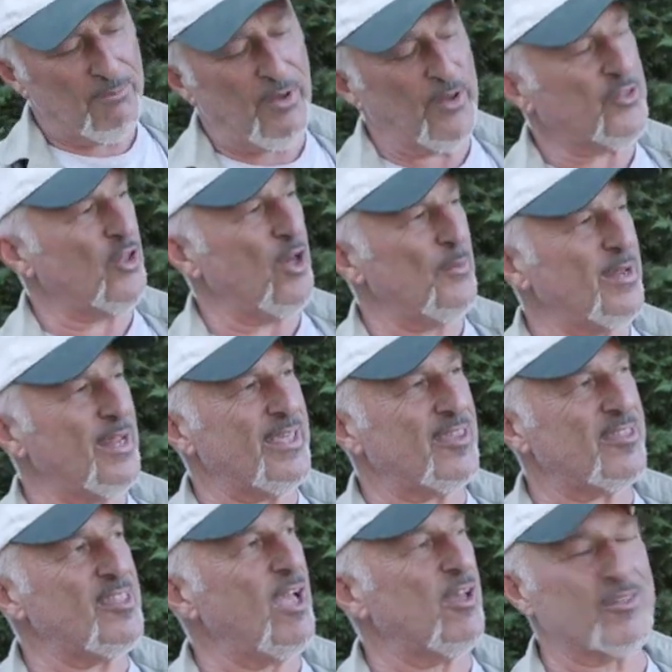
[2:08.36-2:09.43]
Most common are your
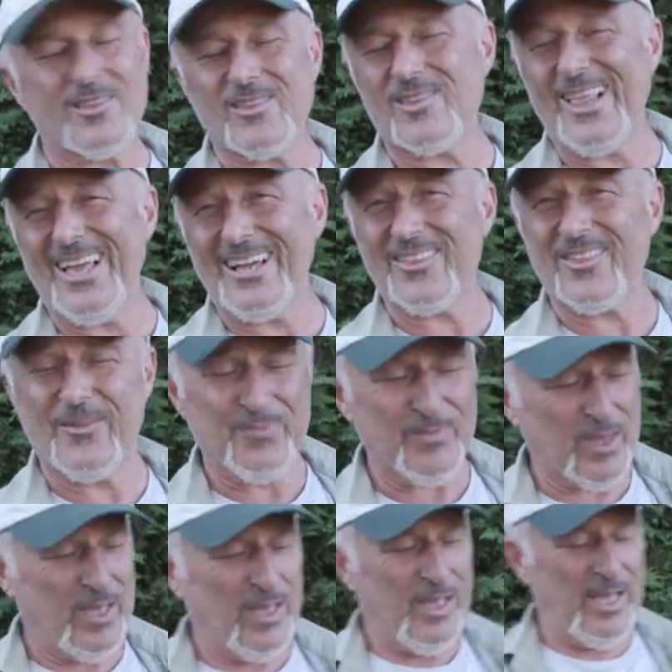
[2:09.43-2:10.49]
snails and slugs.
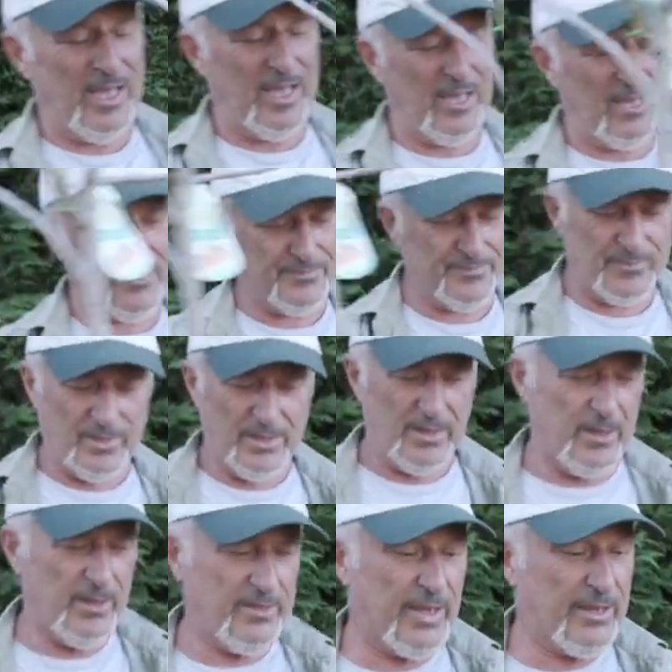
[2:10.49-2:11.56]
Um,
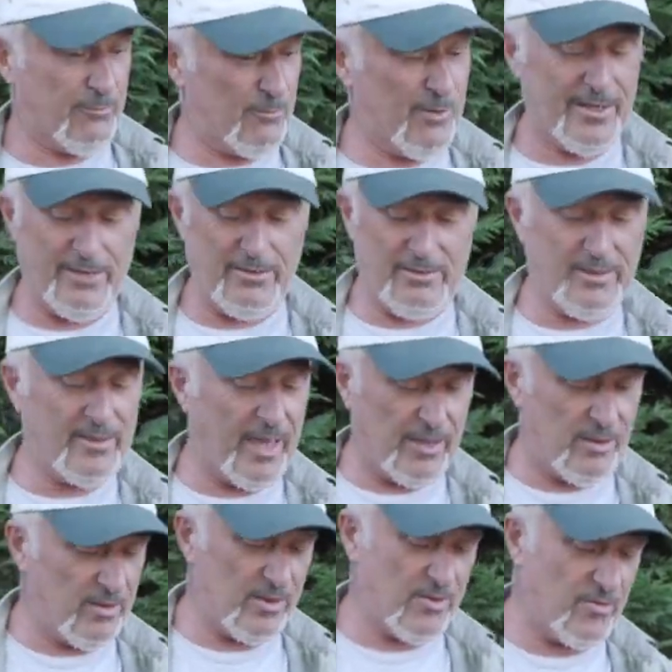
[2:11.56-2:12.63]
they really
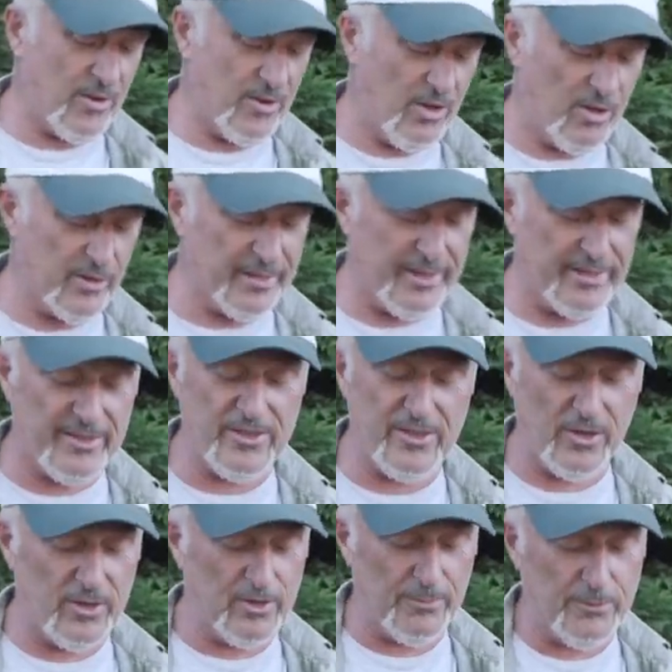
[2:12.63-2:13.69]
take a stronghold there. Then
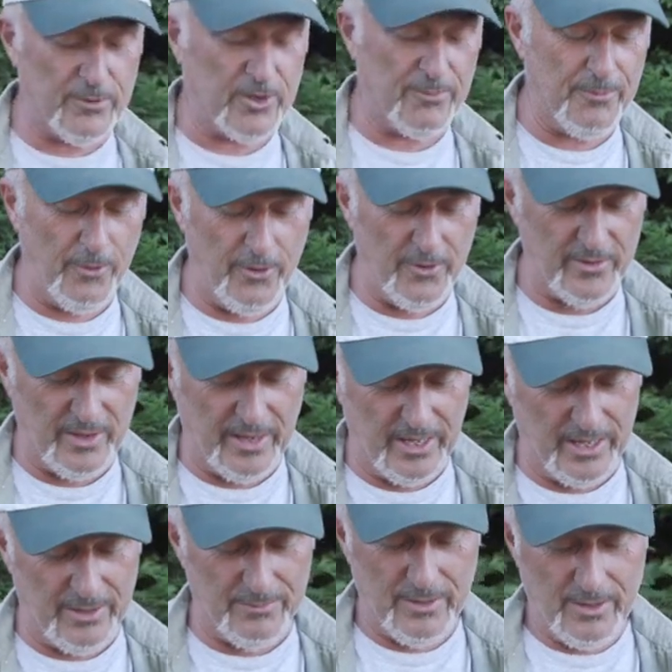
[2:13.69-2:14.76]
you've got your butcher boys.
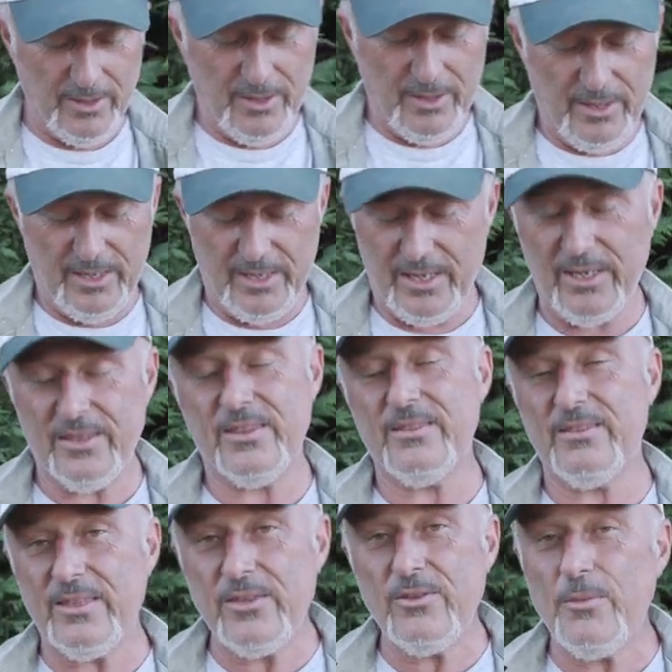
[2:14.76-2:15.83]
Um, uh,
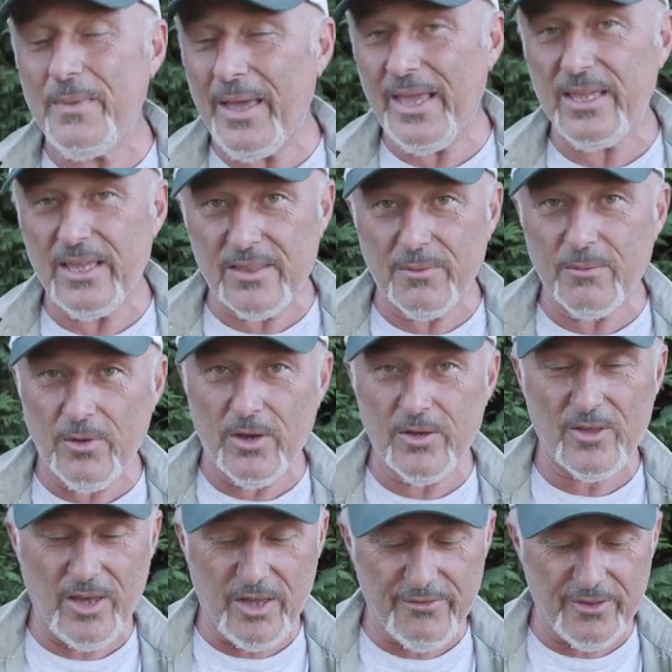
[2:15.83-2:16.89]
then you may get some
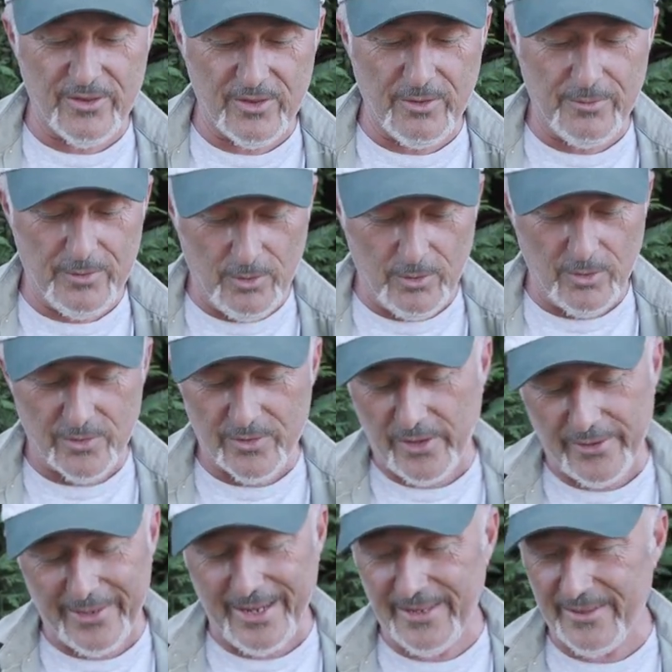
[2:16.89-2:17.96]
cockchafers. You, you'll
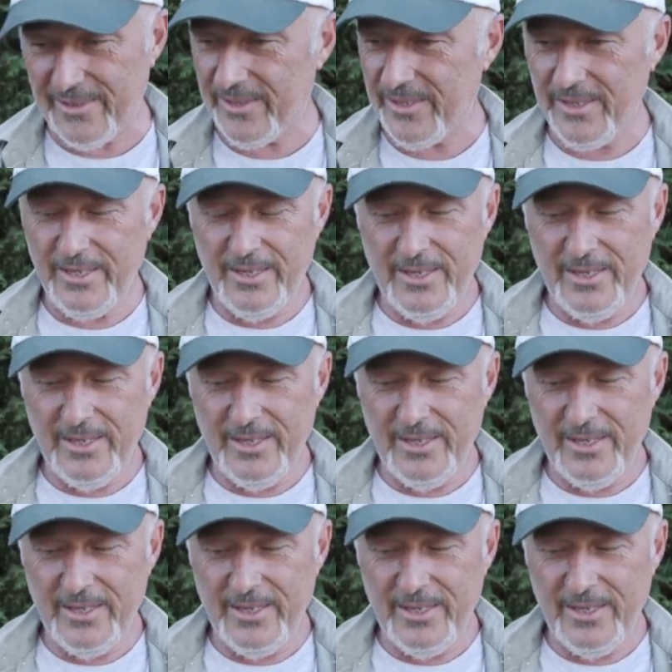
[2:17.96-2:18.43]
also get